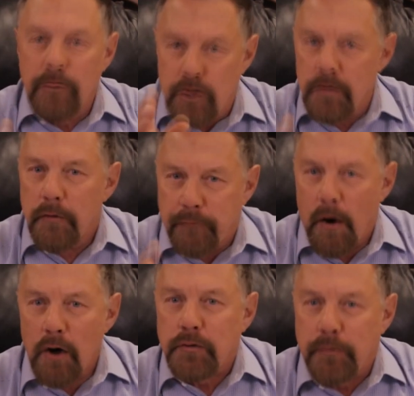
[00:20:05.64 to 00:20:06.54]
to the
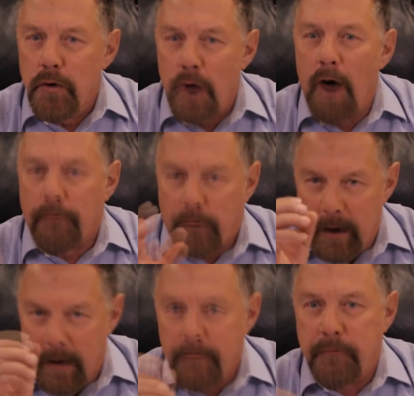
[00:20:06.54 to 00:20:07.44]
first fruit offering
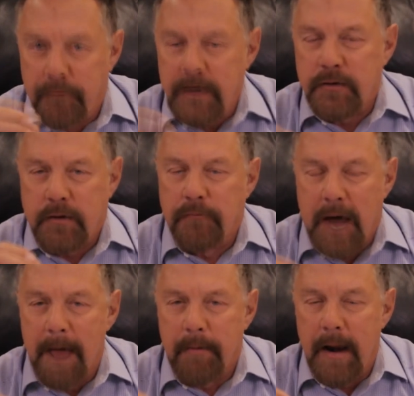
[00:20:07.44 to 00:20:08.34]
of the Feast of
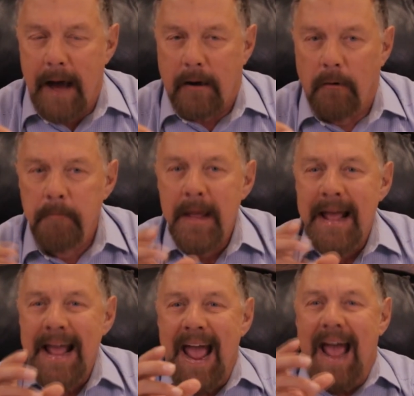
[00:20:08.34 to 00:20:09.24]
Tabernacle,
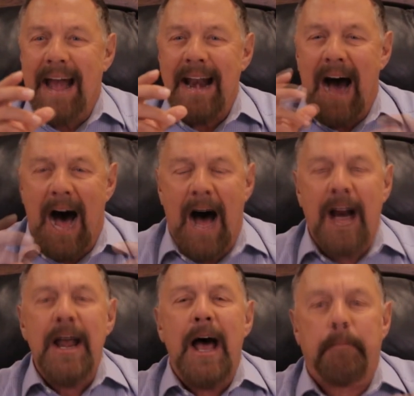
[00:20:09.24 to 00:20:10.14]
an
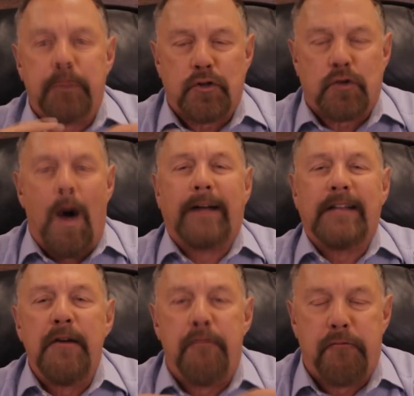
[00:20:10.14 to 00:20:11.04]

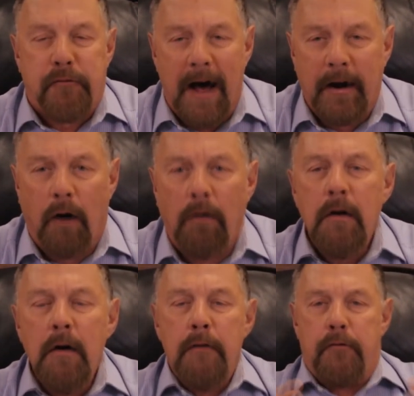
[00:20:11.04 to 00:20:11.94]
unobstructed funnel
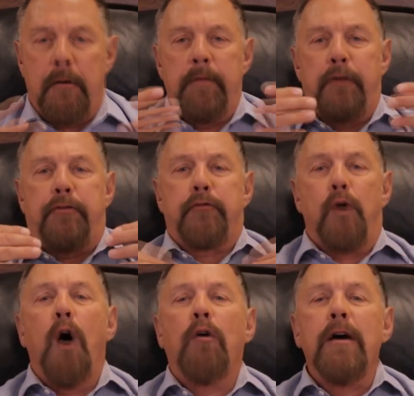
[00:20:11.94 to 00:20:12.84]
from the
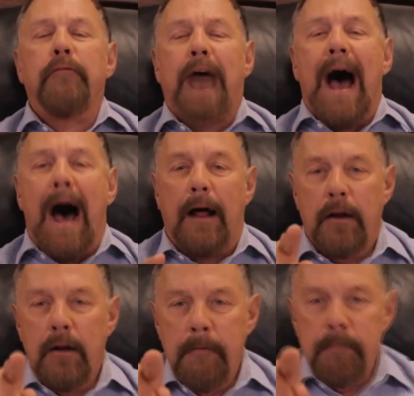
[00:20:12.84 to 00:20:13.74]
throne of God
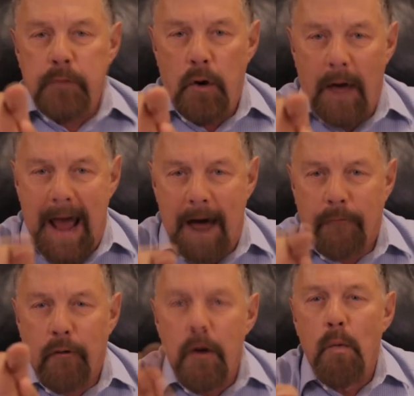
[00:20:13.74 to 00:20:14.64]
to
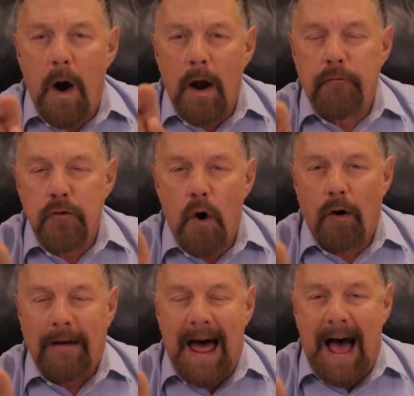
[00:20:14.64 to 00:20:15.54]
every one of your
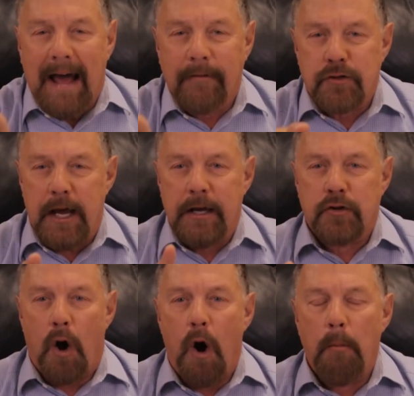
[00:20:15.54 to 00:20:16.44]
lives is
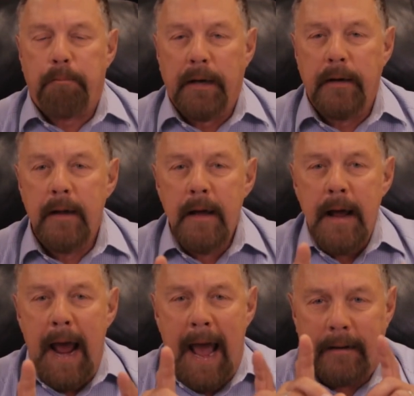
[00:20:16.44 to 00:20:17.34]
open.
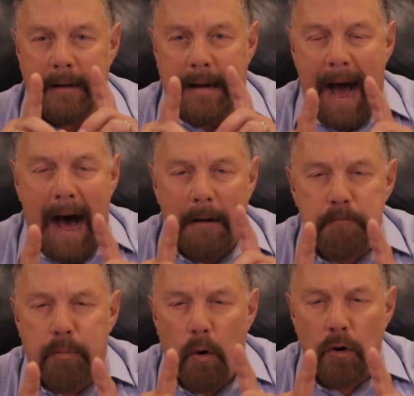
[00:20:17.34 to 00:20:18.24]
And God
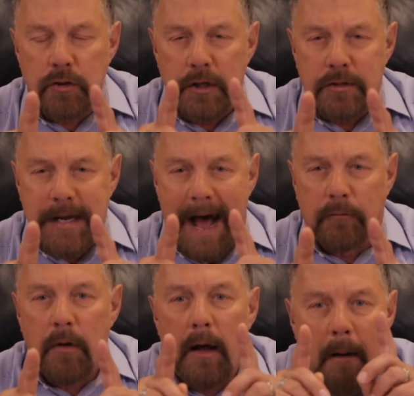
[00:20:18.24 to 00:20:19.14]
pours us out
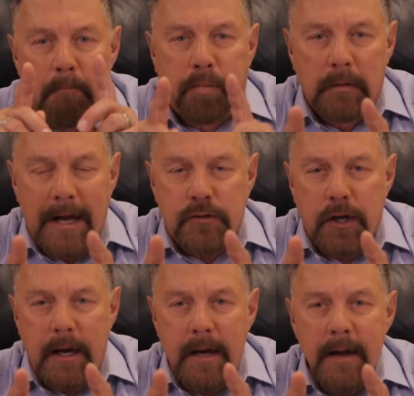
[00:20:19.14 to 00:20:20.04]
a
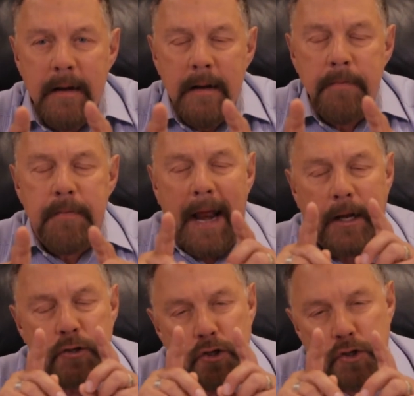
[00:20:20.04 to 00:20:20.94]
blessing that
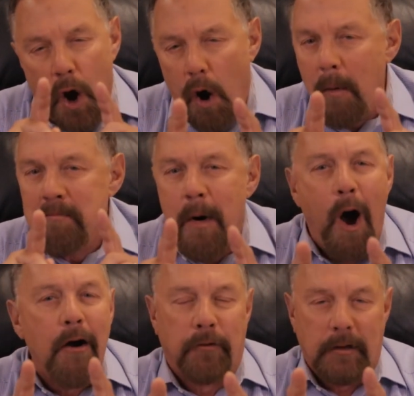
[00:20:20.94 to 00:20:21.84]
is so
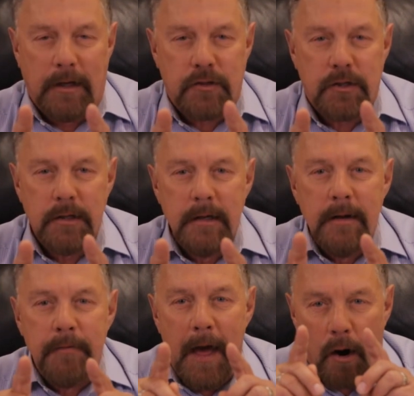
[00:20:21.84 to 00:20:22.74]
marvelous
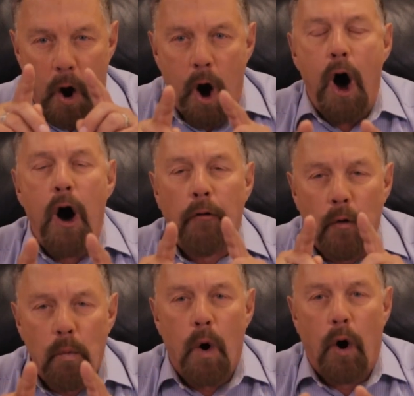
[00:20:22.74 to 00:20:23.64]
that all the
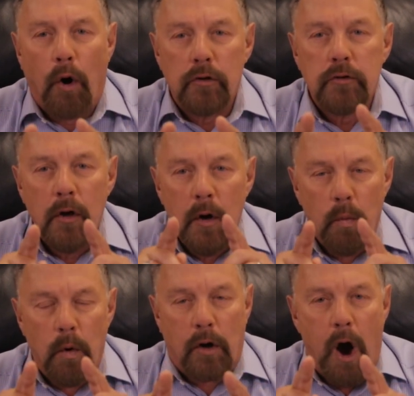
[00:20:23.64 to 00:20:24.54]
world
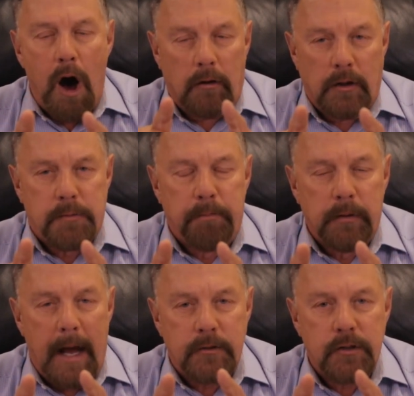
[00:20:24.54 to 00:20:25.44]
will call us
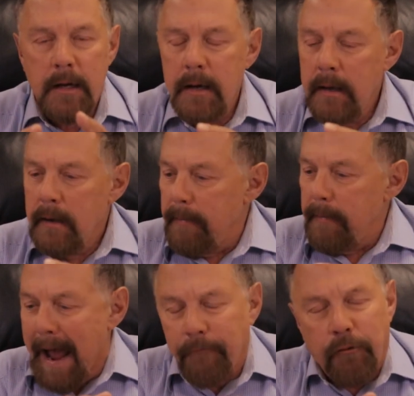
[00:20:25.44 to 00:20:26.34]
blessed.
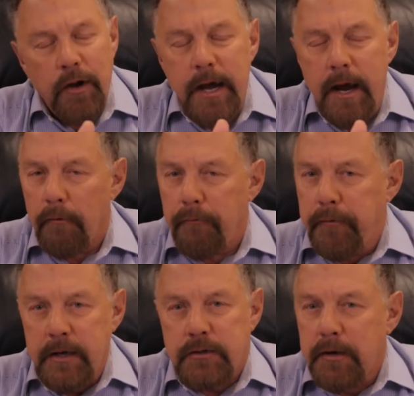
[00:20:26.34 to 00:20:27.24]
Every year,
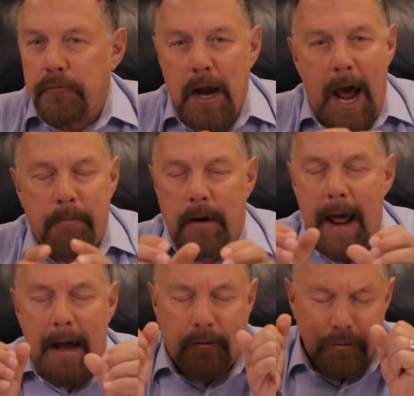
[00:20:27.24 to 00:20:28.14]
Feast of
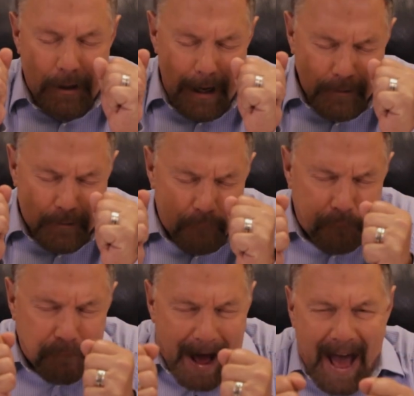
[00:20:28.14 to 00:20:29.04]
Tabernacles is
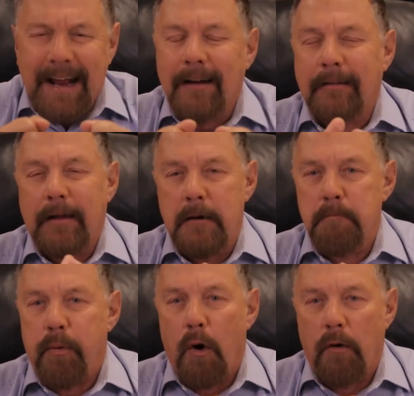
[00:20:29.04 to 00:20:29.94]
vitally
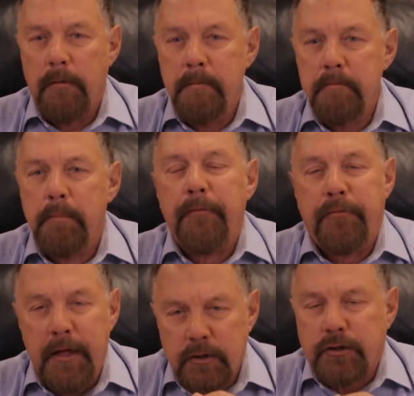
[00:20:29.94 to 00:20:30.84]
important. But
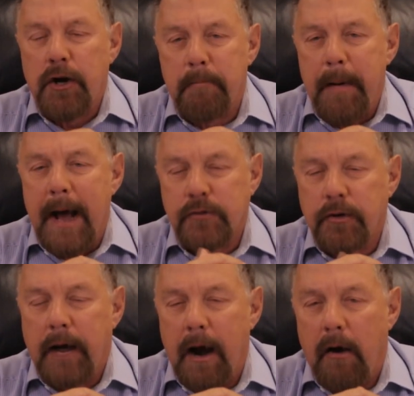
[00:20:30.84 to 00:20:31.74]
this year, Pastor
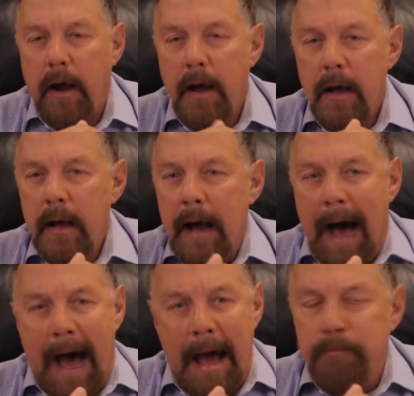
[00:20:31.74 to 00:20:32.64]
Gary,
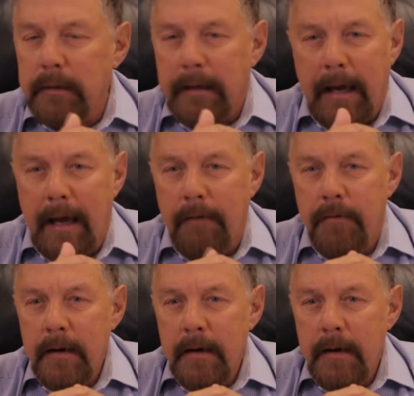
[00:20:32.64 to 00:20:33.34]
I believe